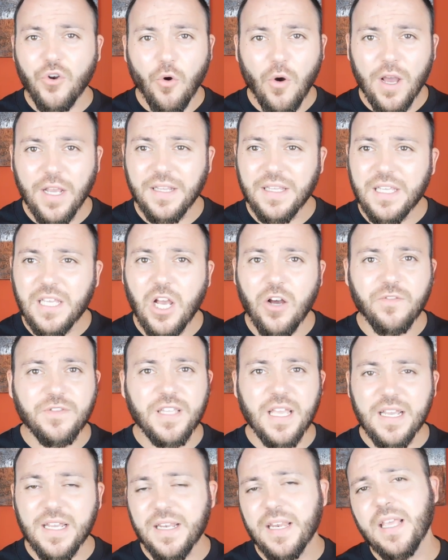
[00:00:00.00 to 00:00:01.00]
no idea of
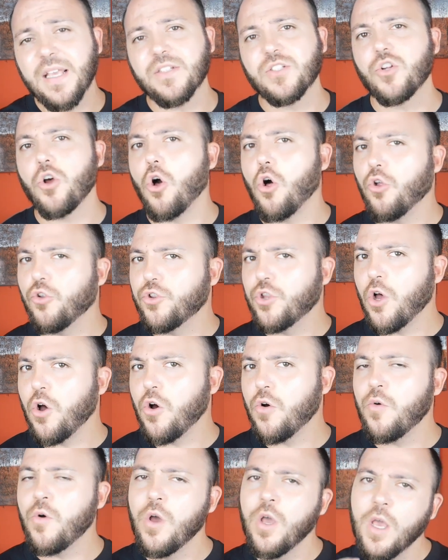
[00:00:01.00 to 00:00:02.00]
techniques,
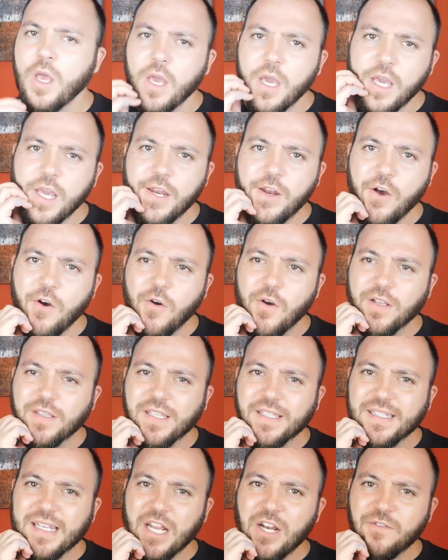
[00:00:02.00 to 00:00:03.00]
although, you know, it
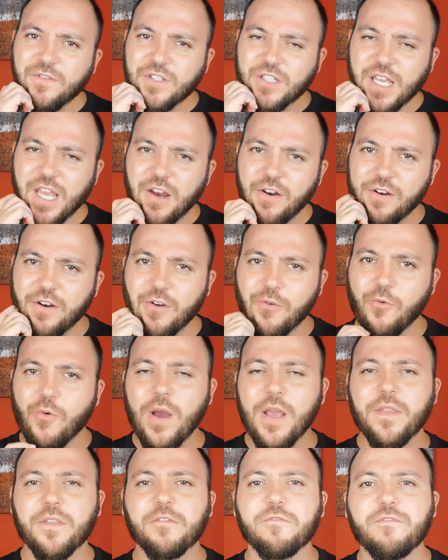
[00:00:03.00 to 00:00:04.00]
is kind of scary in a
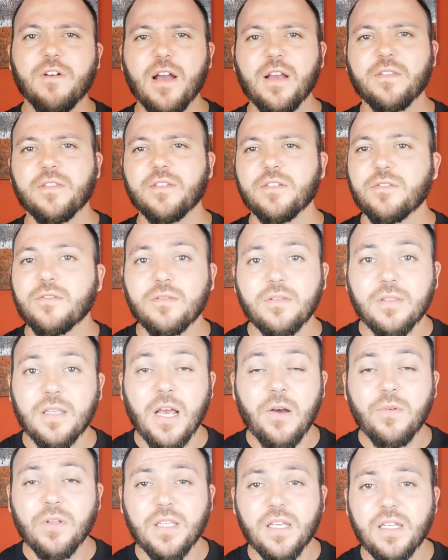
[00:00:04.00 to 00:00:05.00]
way, the fact that
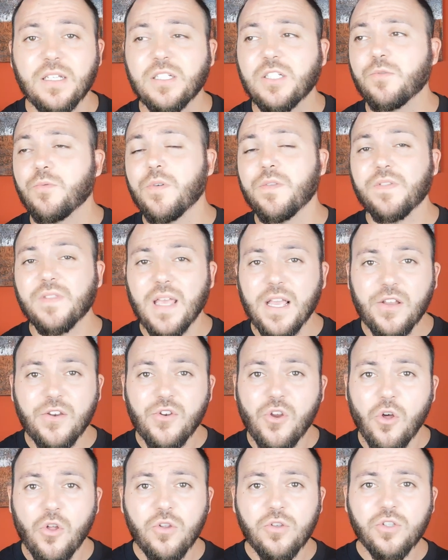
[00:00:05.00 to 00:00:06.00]
nowadays with
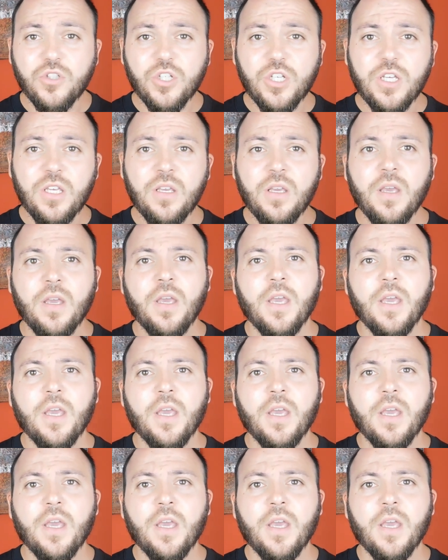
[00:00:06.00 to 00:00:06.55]
technology,